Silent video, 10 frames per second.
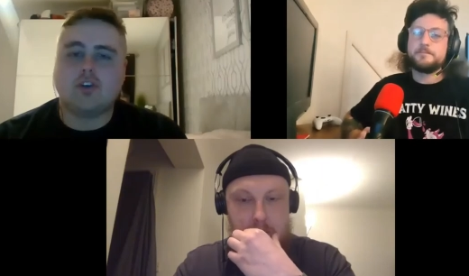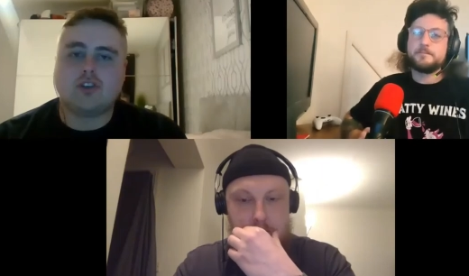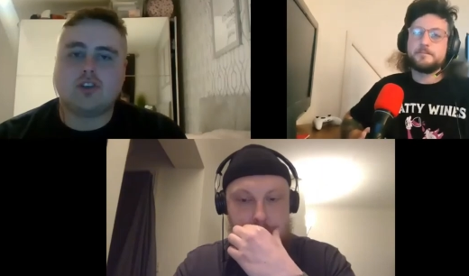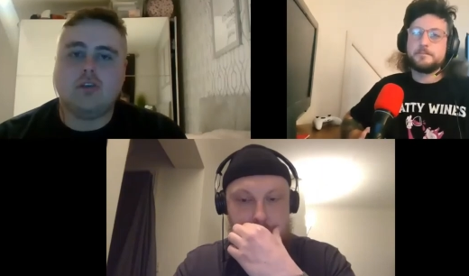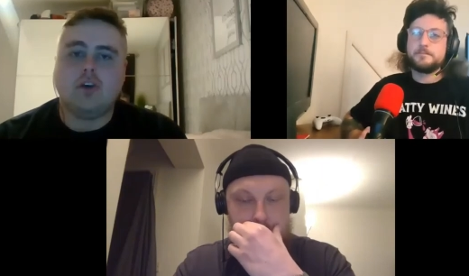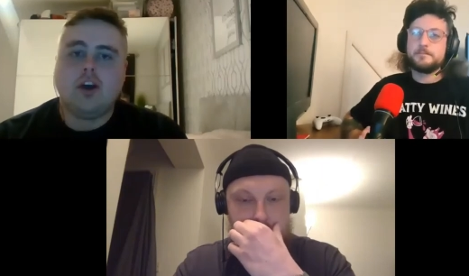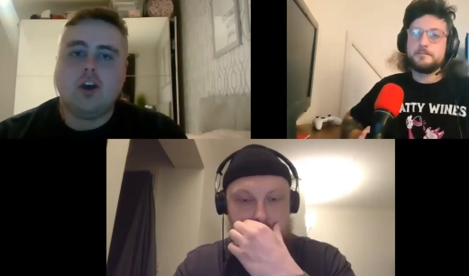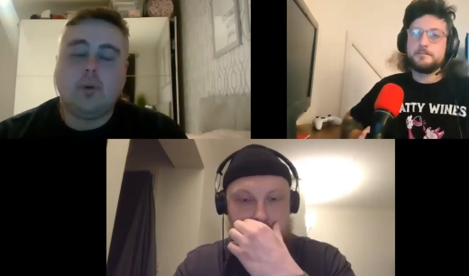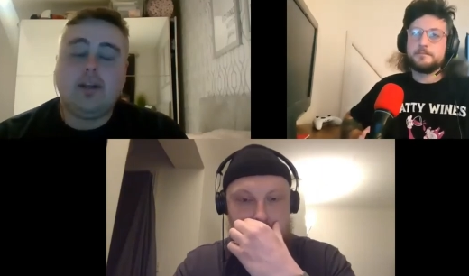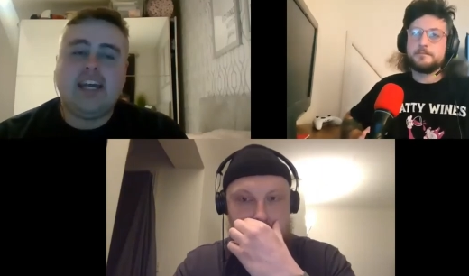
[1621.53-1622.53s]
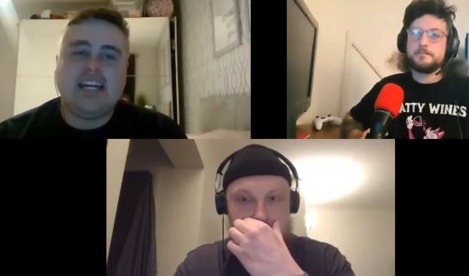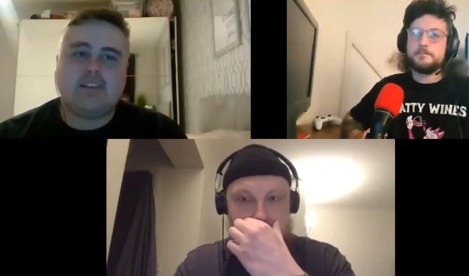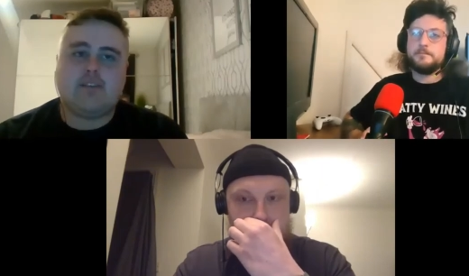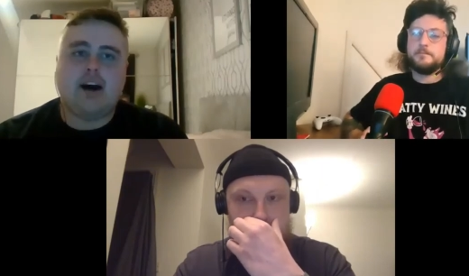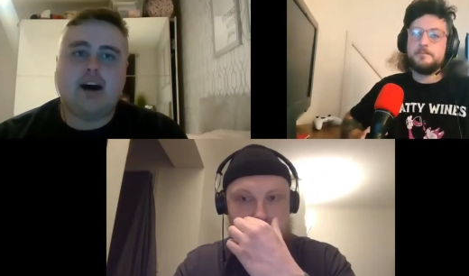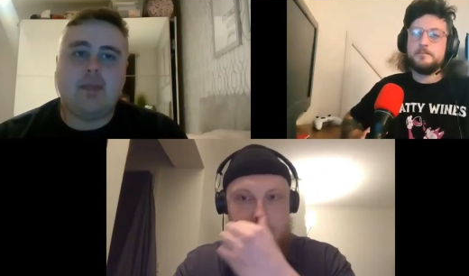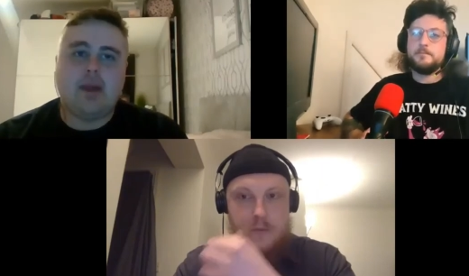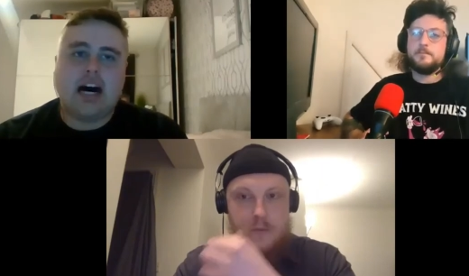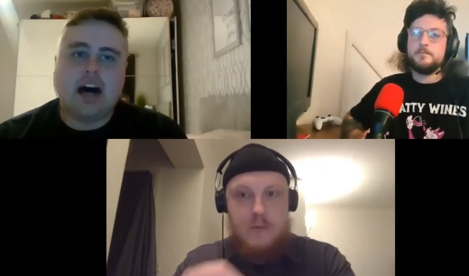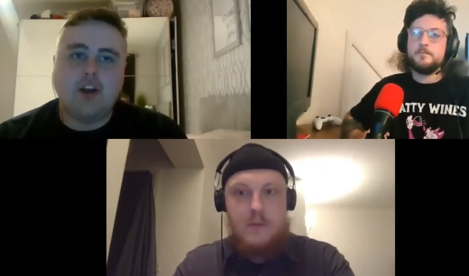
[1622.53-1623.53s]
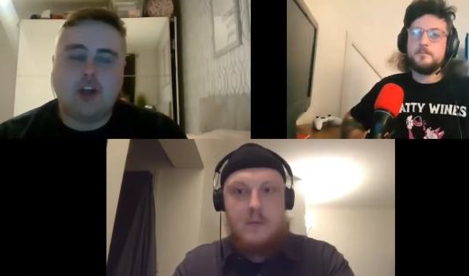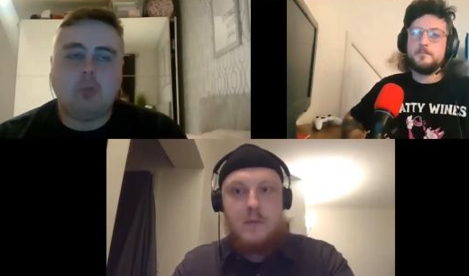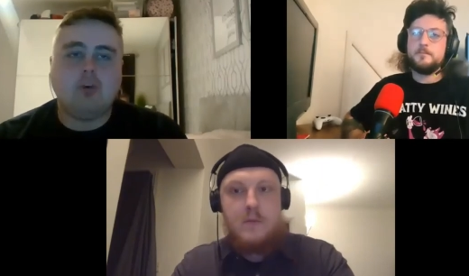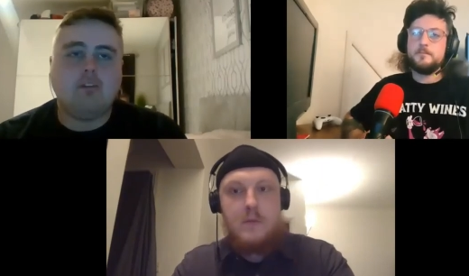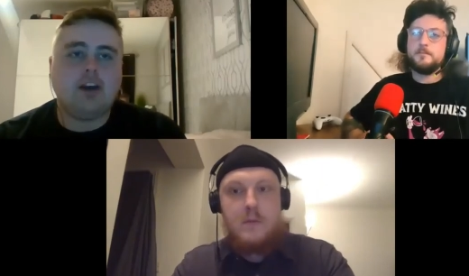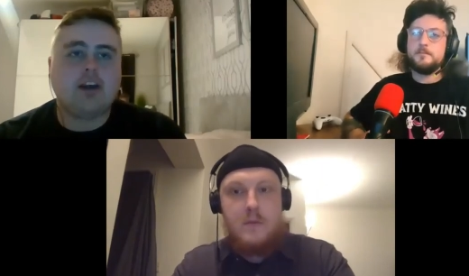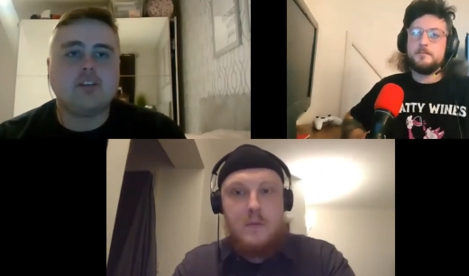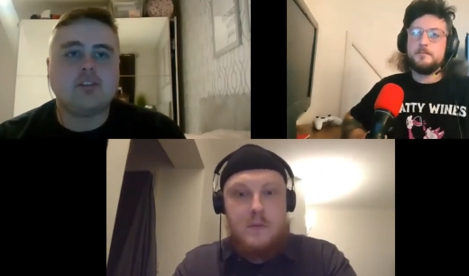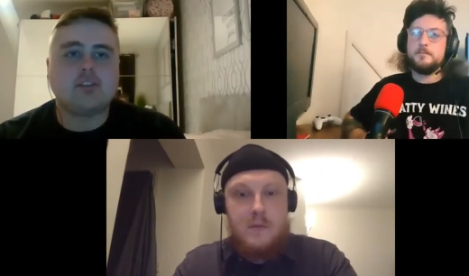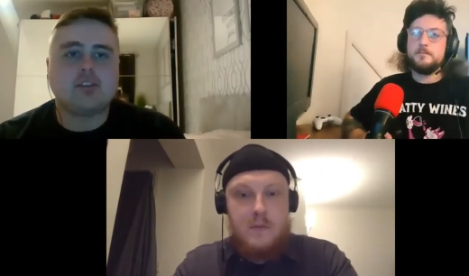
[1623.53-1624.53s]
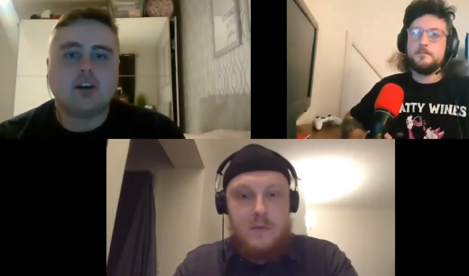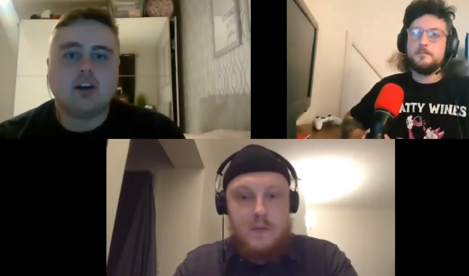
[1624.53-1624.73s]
Speaker 1: and stuff, we need to find that double figures.